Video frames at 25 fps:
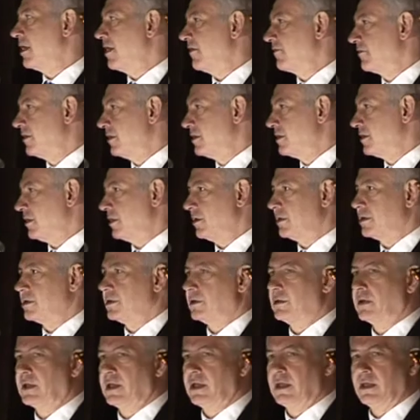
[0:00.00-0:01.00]
left the
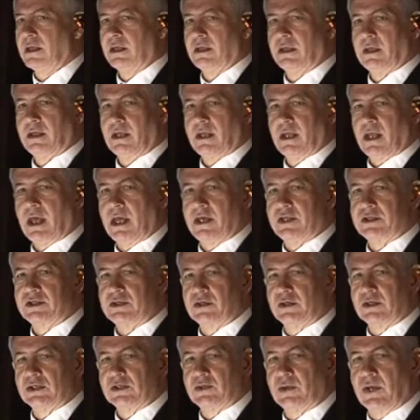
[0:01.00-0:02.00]
territory, and as
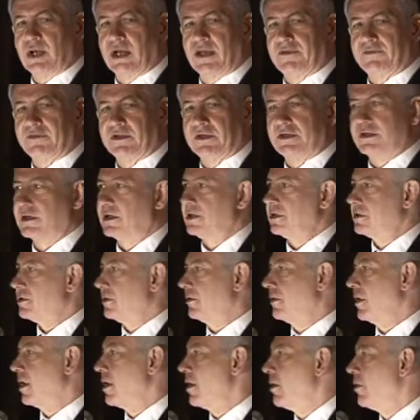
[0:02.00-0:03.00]
soon as we left the
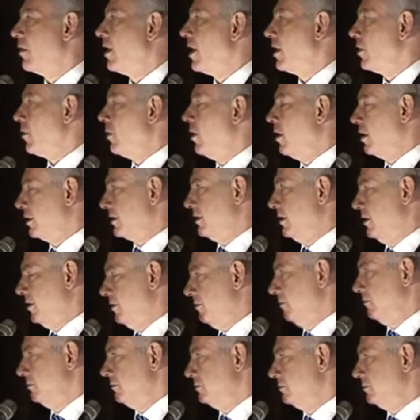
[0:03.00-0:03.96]
territory, Iran walked in.